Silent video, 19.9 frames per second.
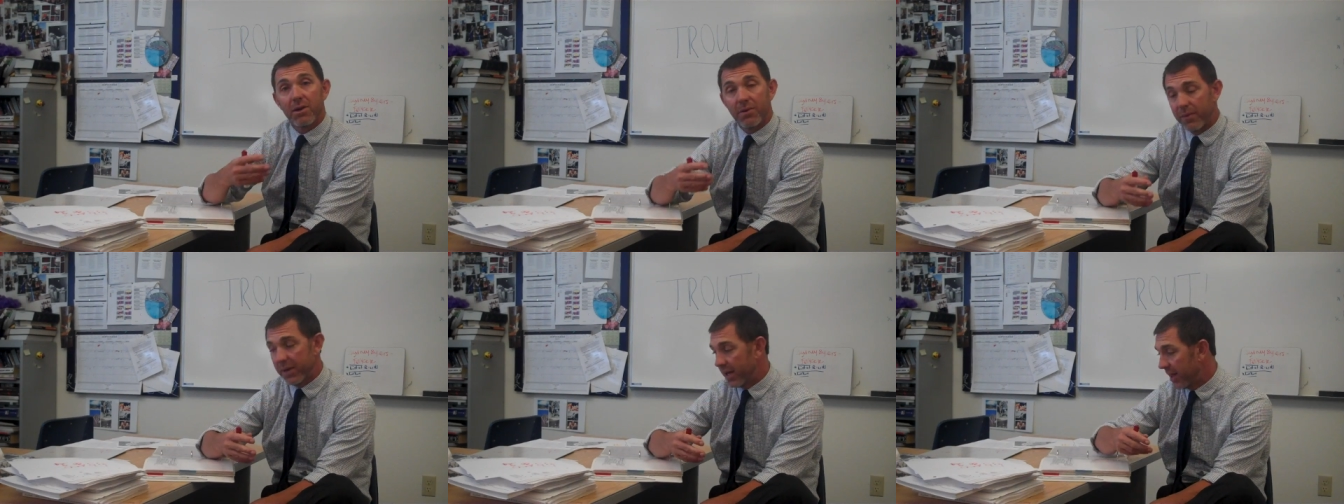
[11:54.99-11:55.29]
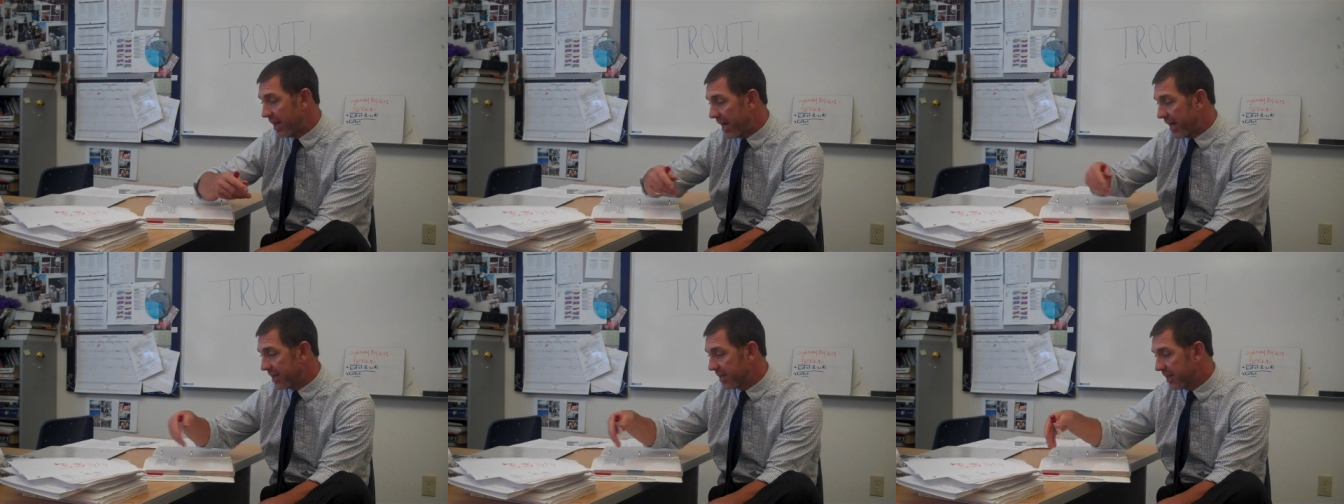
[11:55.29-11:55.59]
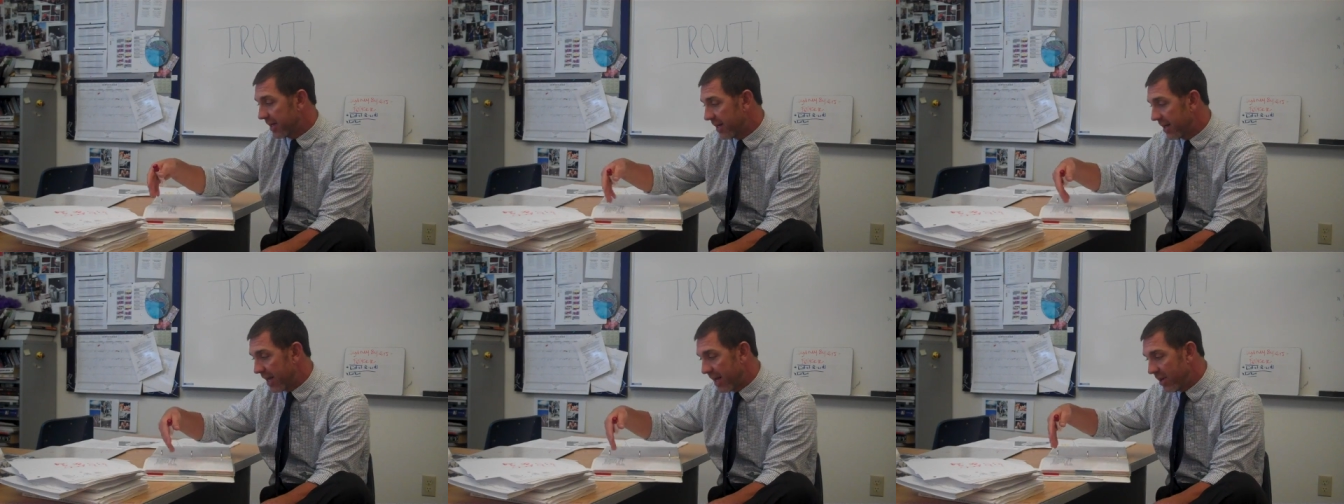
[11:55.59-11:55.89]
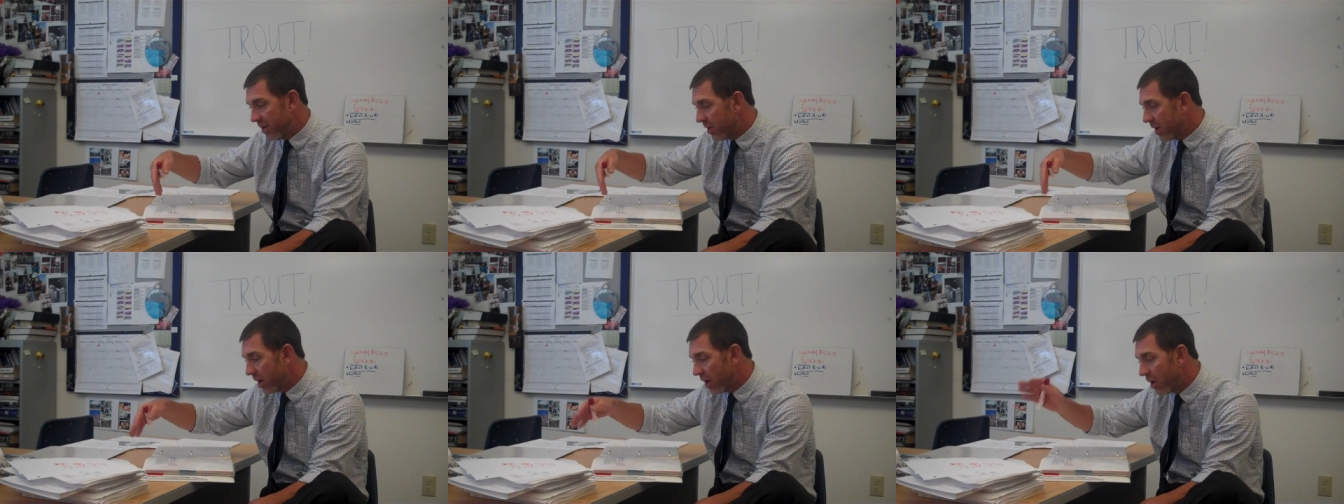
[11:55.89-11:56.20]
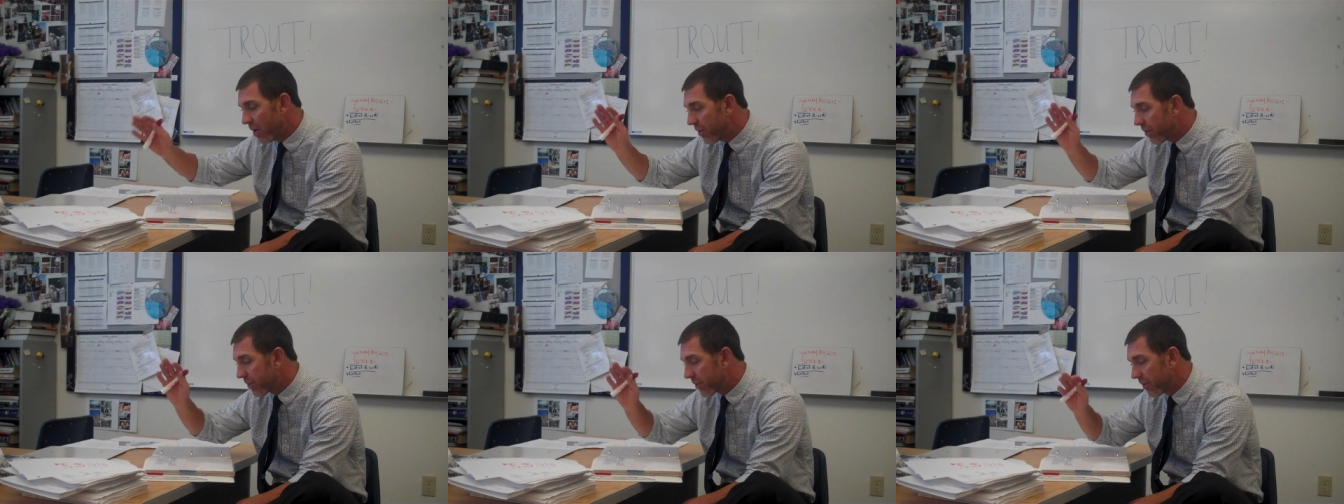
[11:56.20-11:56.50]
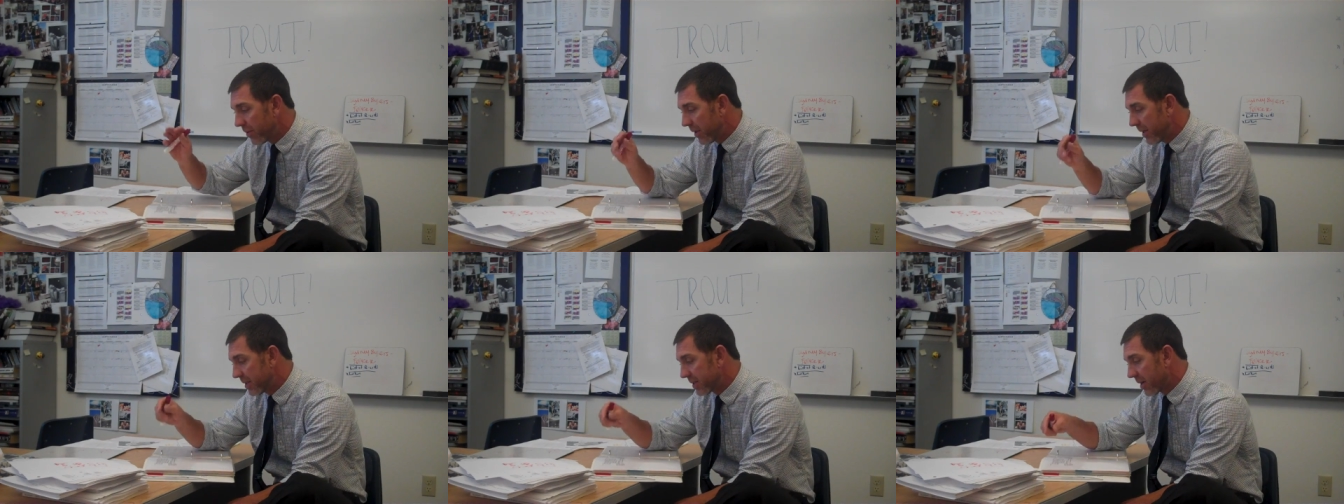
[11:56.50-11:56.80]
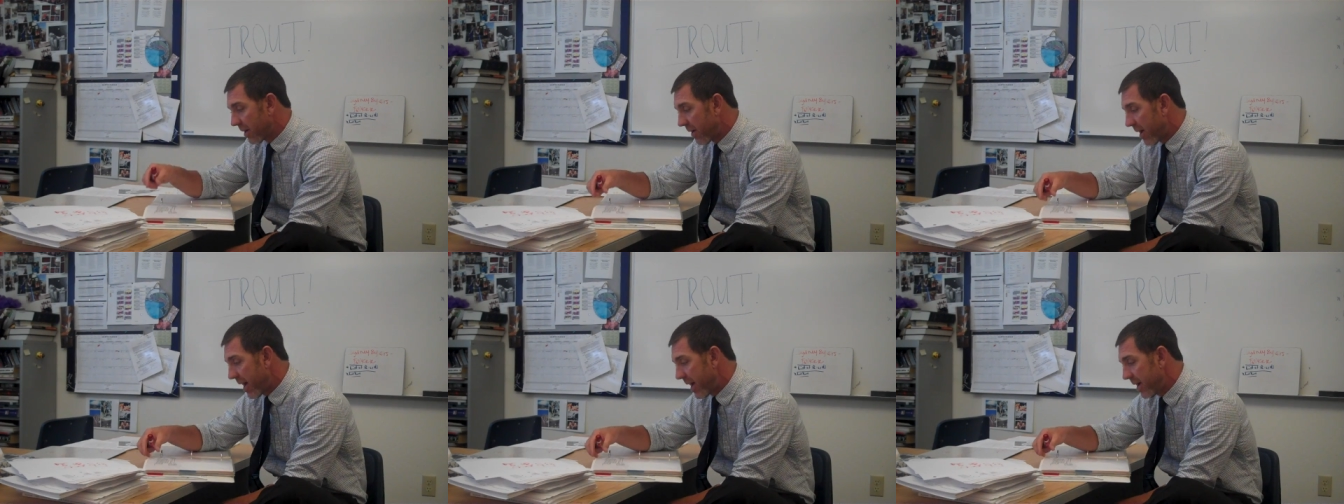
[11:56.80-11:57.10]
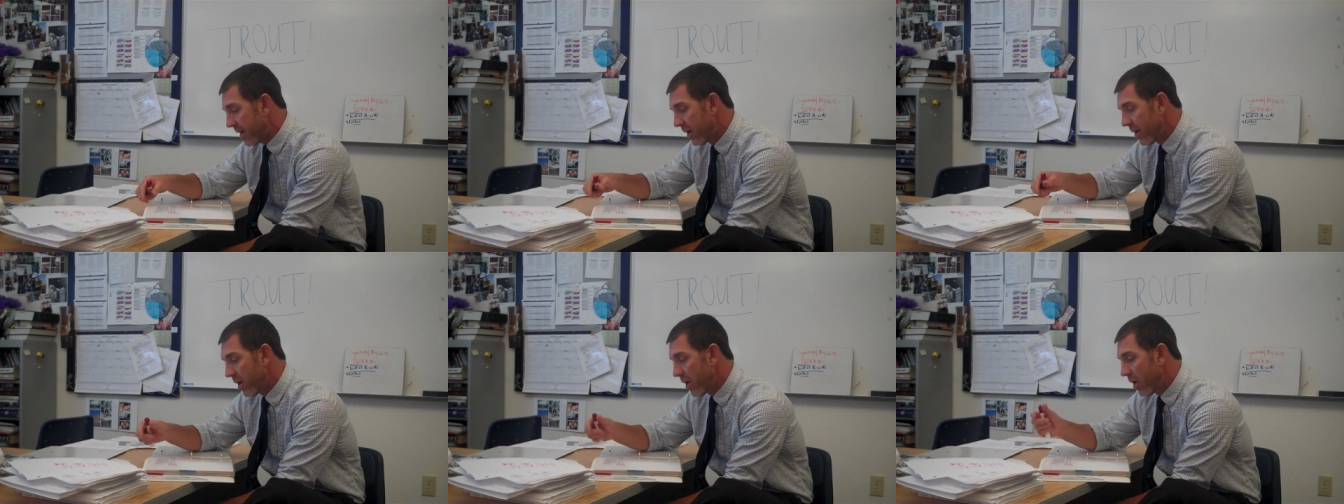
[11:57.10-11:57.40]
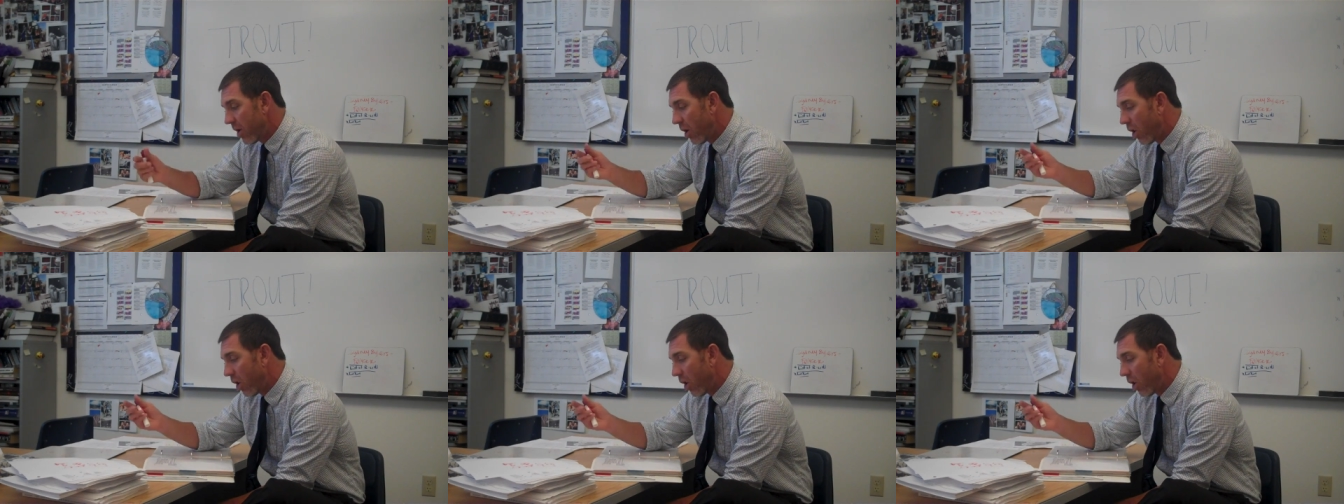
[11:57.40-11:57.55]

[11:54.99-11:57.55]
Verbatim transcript: reelected. And you can go through these, all right?